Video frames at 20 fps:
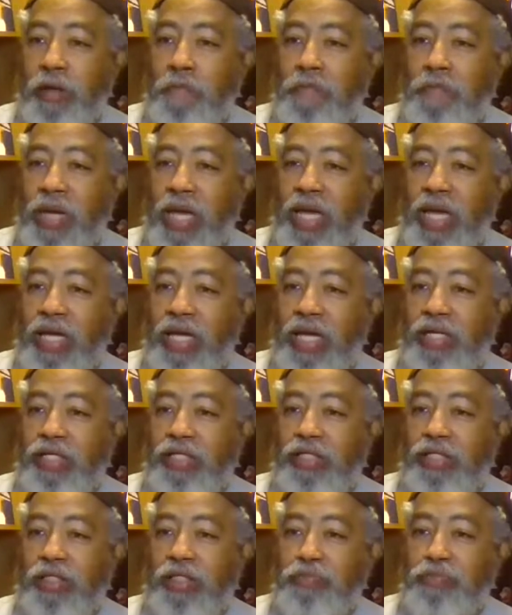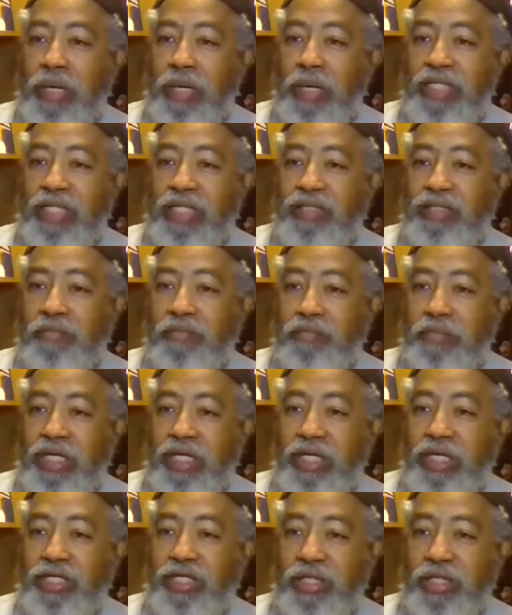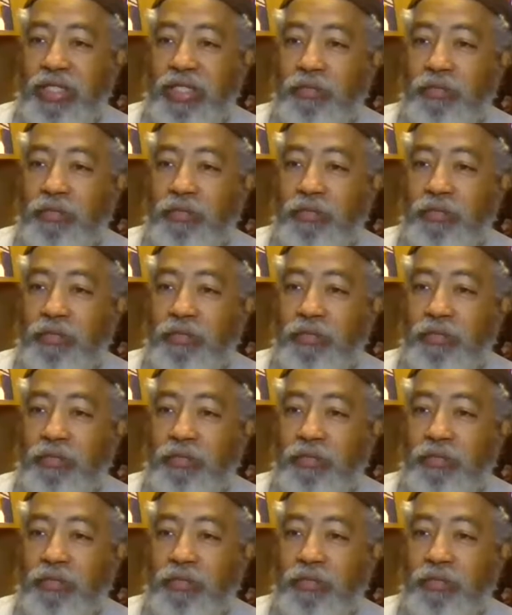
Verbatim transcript: manned space mission.